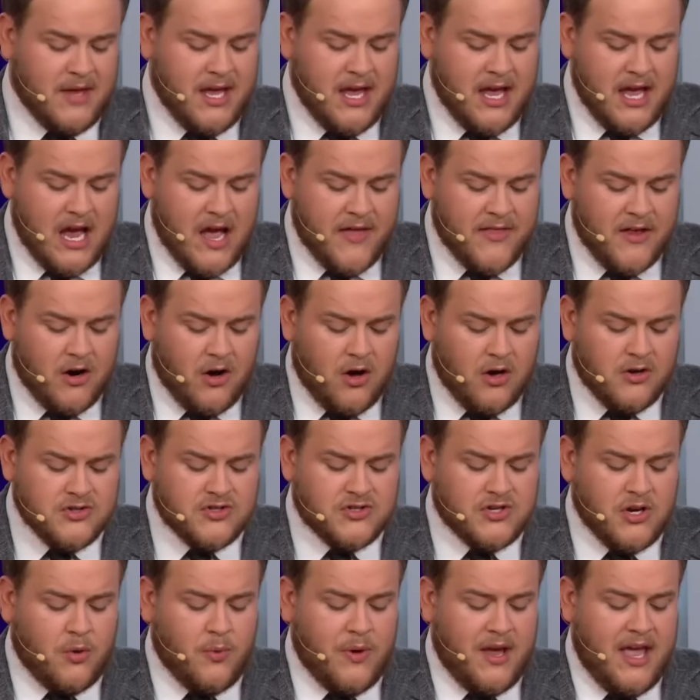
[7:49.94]
And, and then
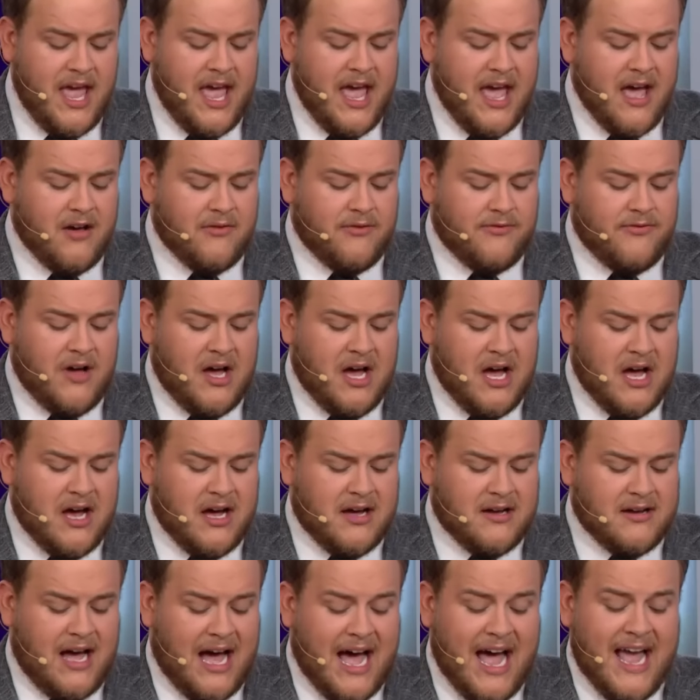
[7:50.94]
also we yeah. have uh,
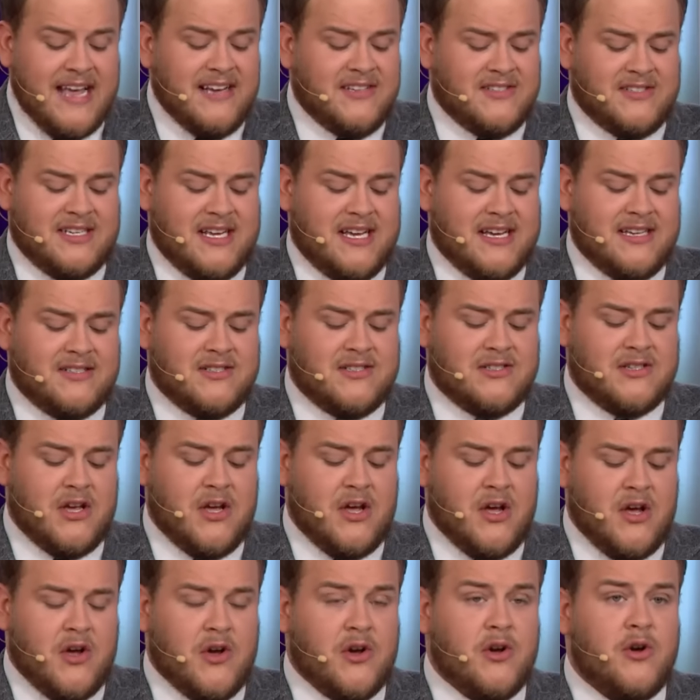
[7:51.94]
ISIS,
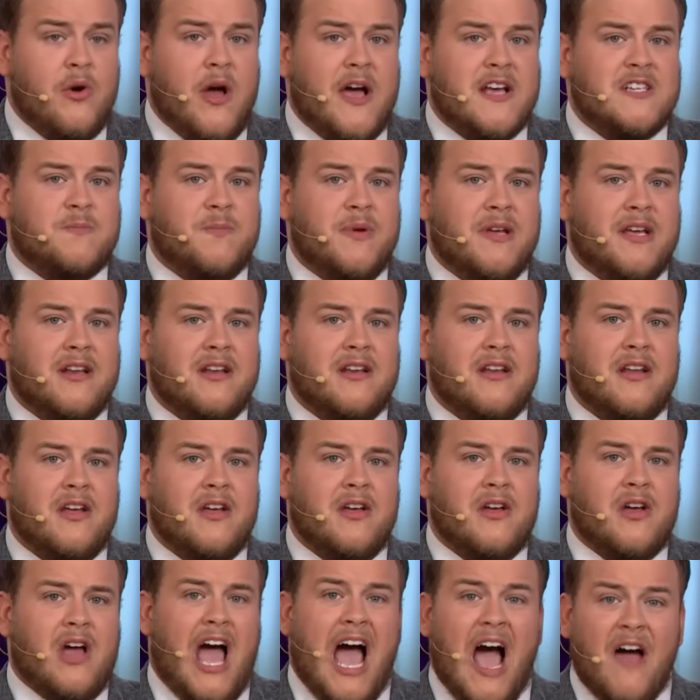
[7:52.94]
who has been,
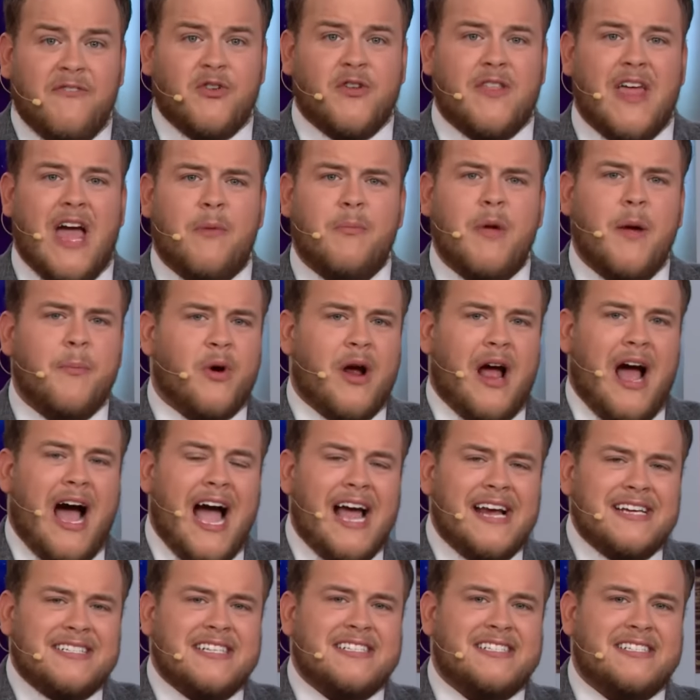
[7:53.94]
after that, remember,
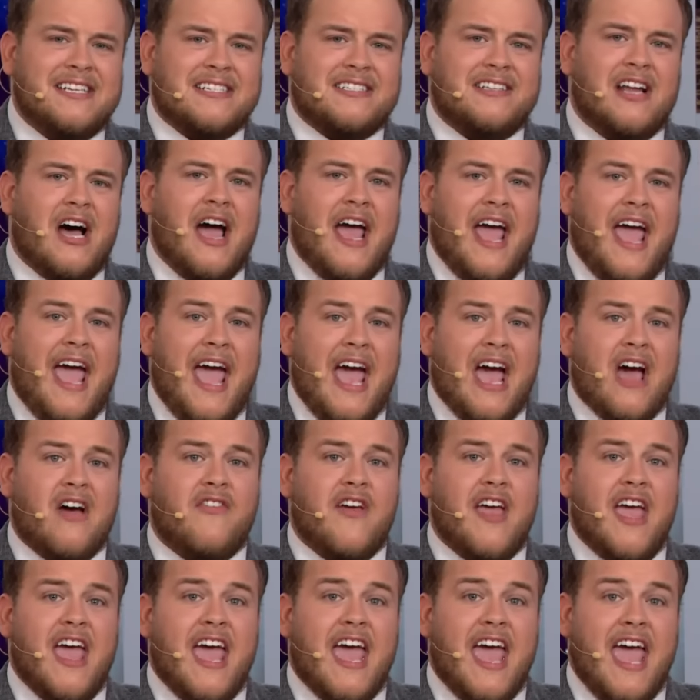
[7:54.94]
ISIS does not have
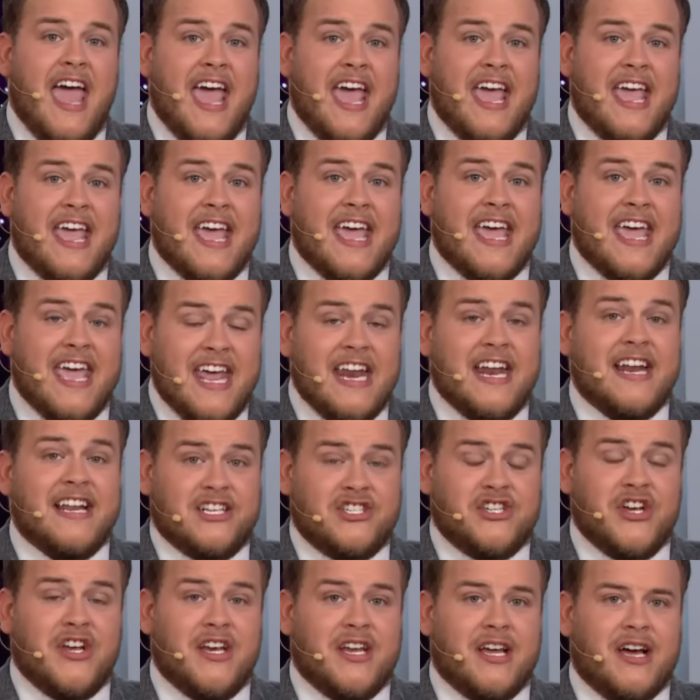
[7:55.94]
a hidden
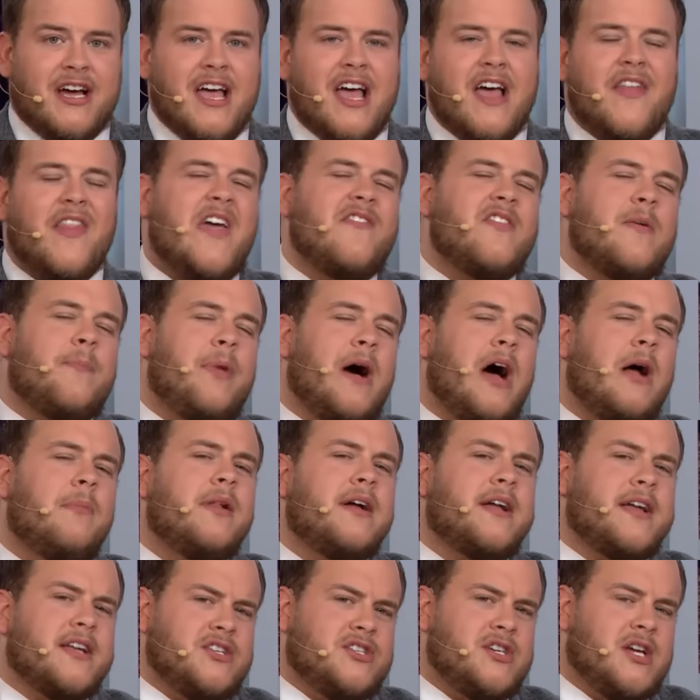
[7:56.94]
agenda. They have a
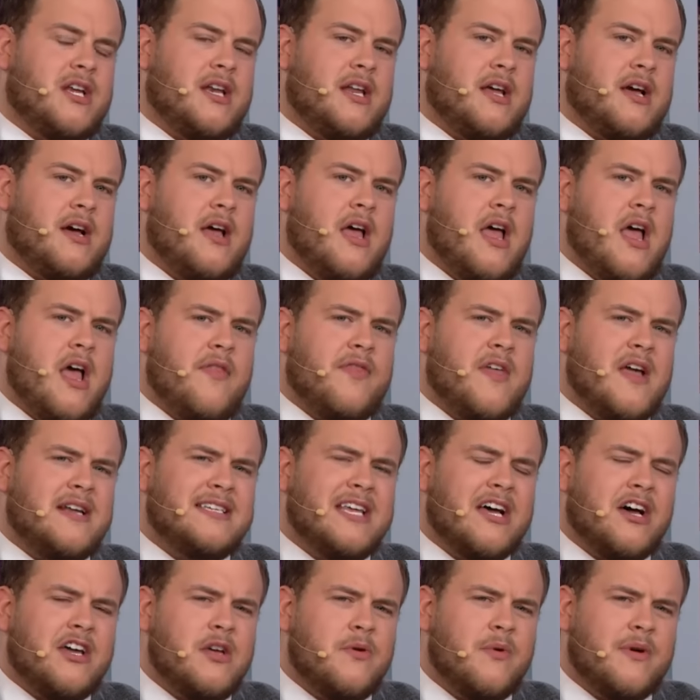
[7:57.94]
public agenda. They
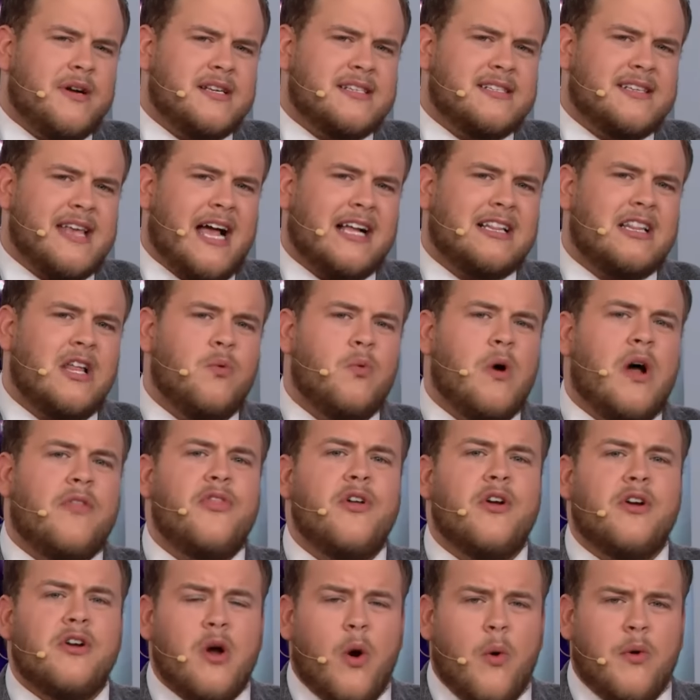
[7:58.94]
tell you exactly what
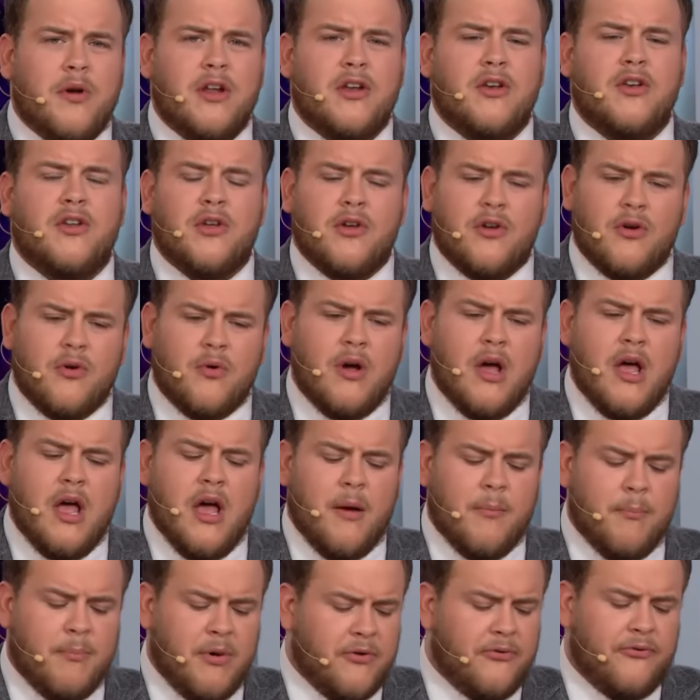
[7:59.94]
they're going to do
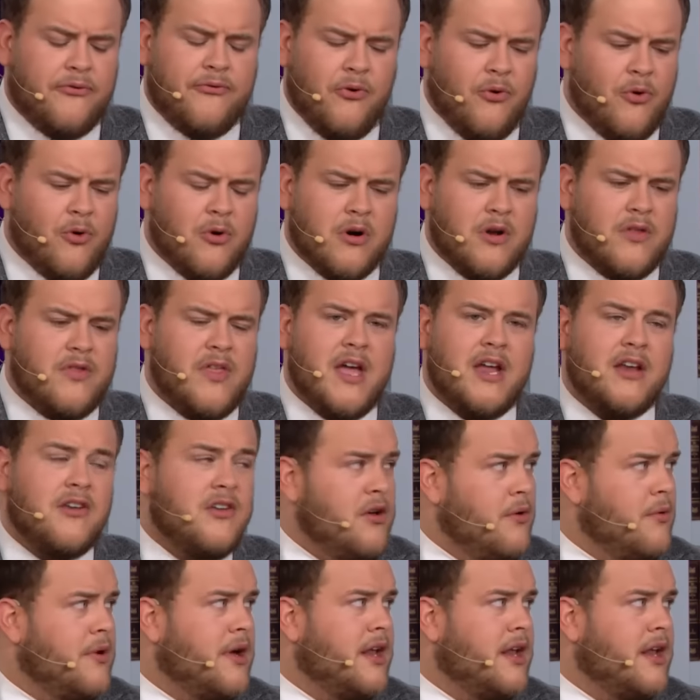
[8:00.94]
yeah. before they do